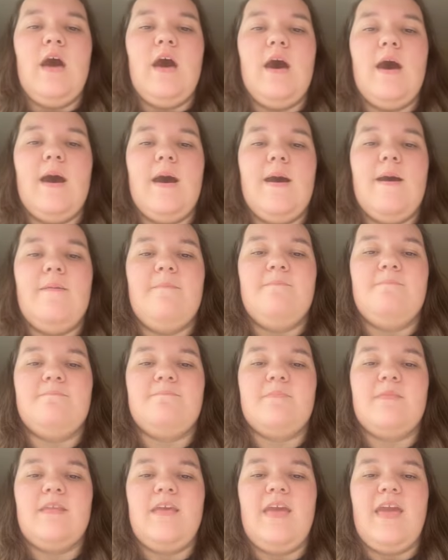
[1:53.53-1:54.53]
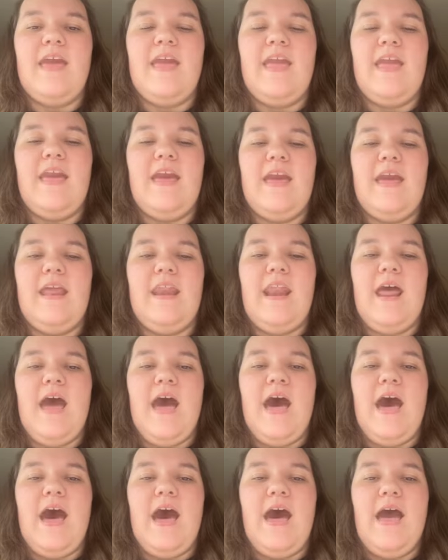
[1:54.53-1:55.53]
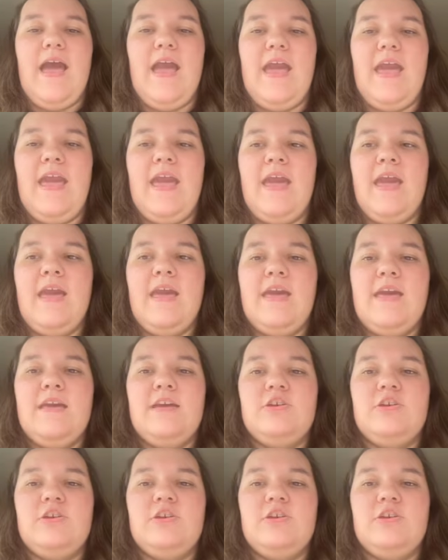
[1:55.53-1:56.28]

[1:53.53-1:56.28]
And I